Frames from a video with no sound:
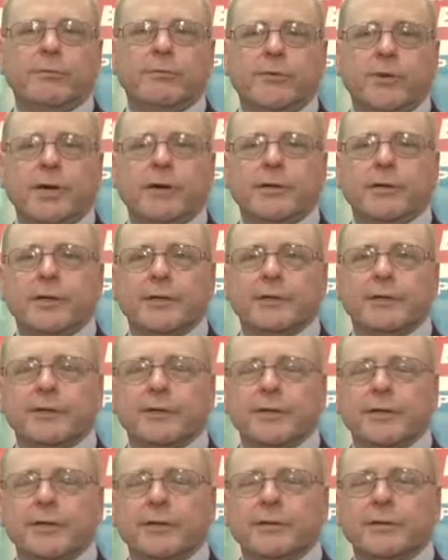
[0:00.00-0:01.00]
We found
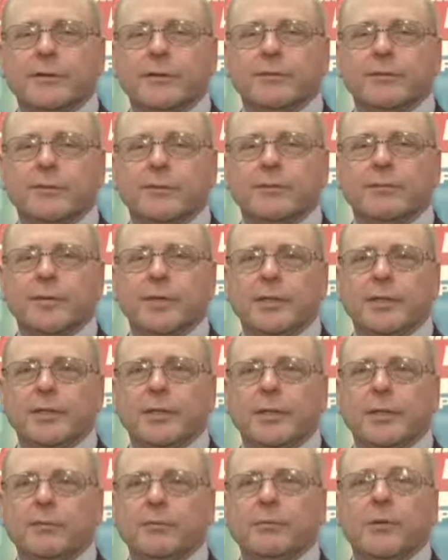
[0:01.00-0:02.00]
that this has
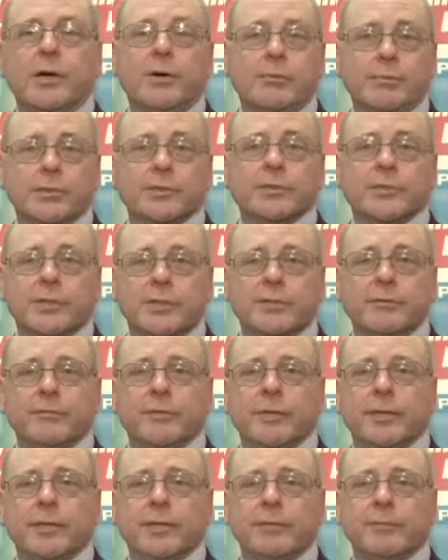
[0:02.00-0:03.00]
been well
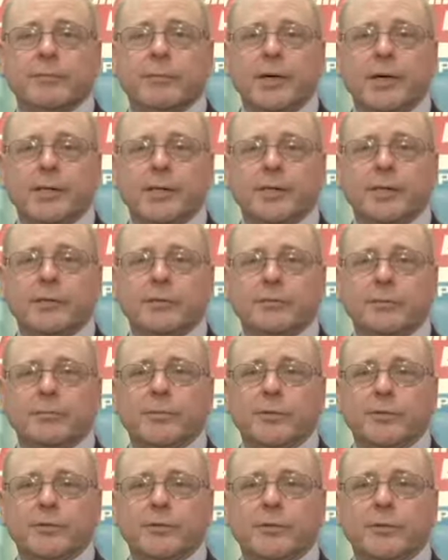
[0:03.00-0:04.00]
received by
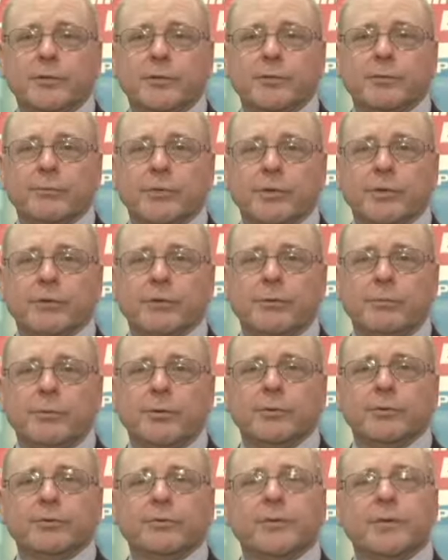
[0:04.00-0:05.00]
customers here in the
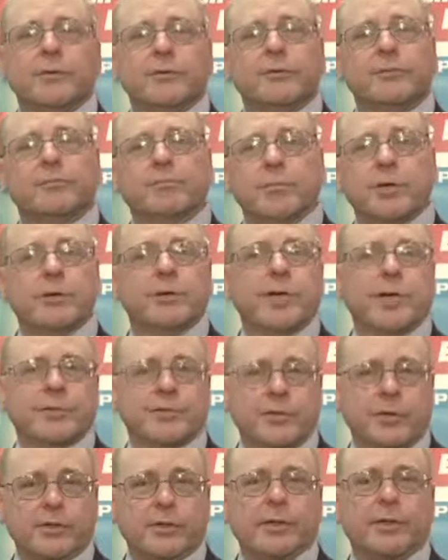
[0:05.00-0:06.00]
renewables because they're
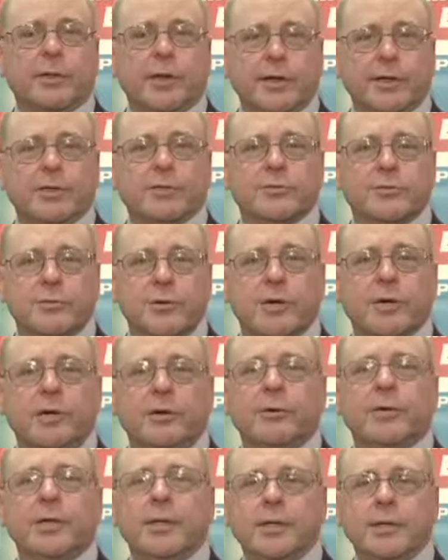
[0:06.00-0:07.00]
next on the line as
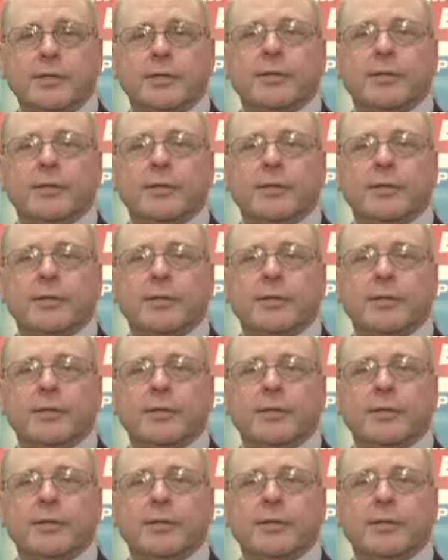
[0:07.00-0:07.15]
well.